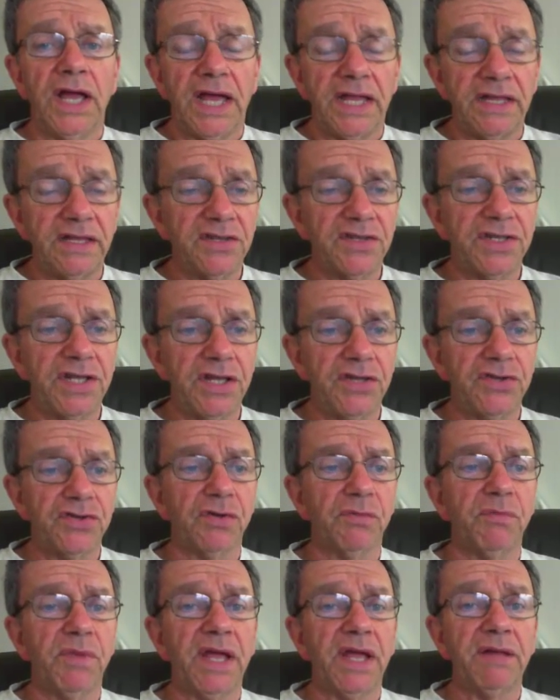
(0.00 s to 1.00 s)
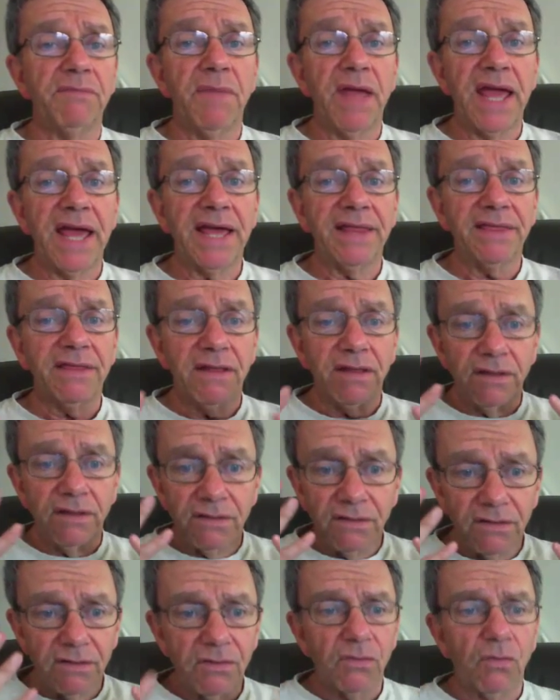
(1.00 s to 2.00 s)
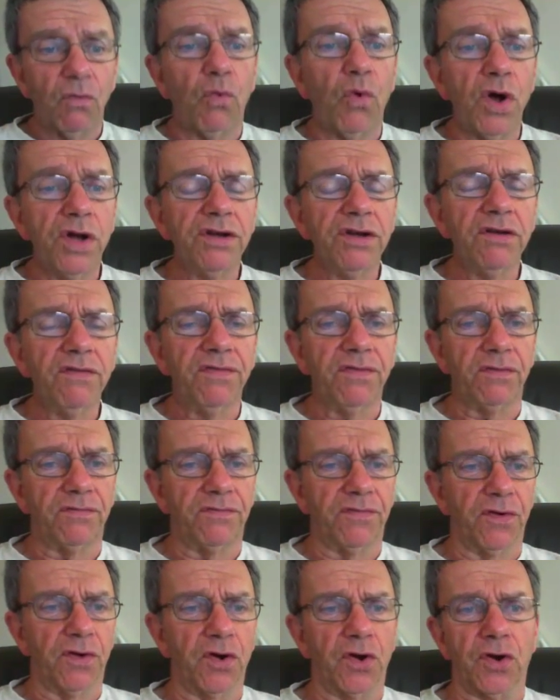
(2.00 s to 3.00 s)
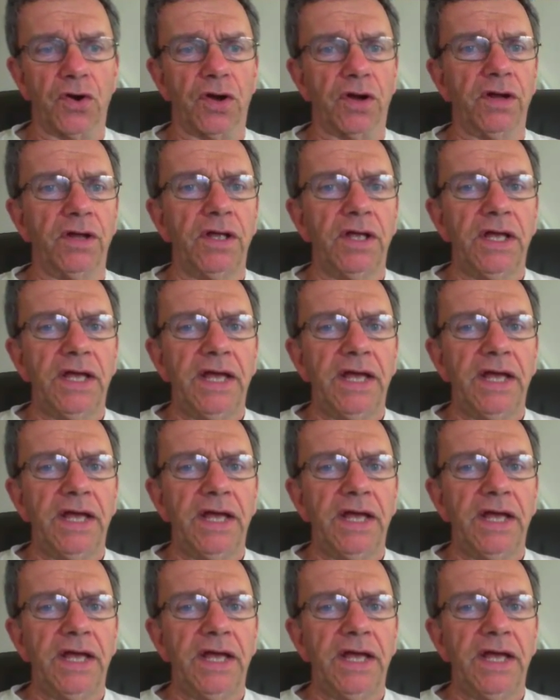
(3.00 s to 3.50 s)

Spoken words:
and this teacher made math wonderful for her.